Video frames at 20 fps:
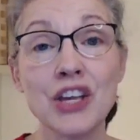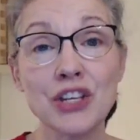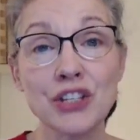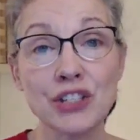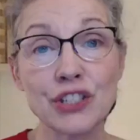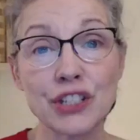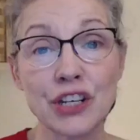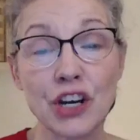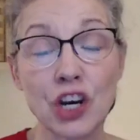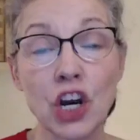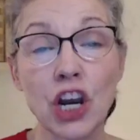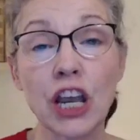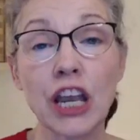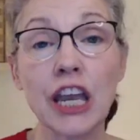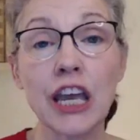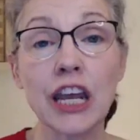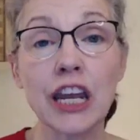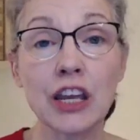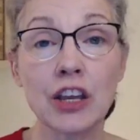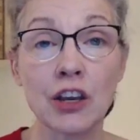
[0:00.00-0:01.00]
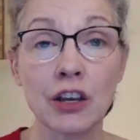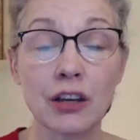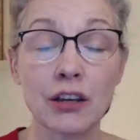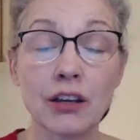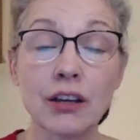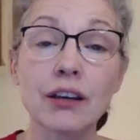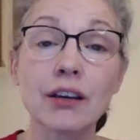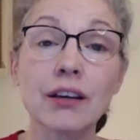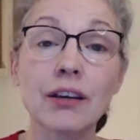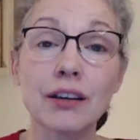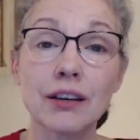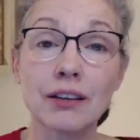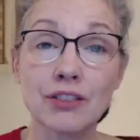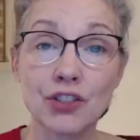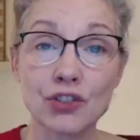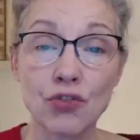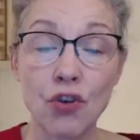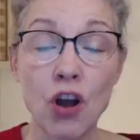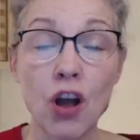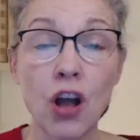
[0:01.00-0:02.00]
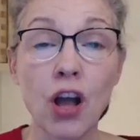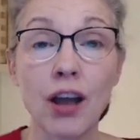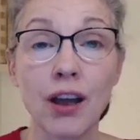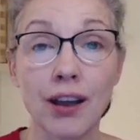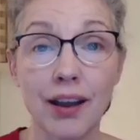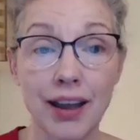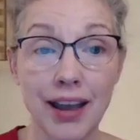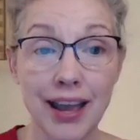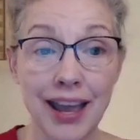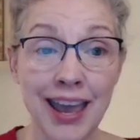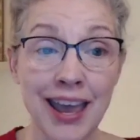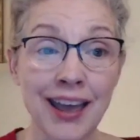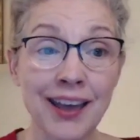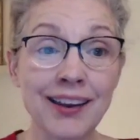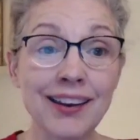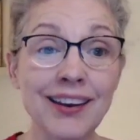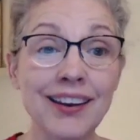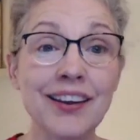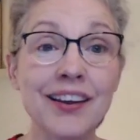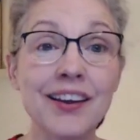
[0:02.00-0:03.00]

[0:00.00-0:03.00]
start getting strong at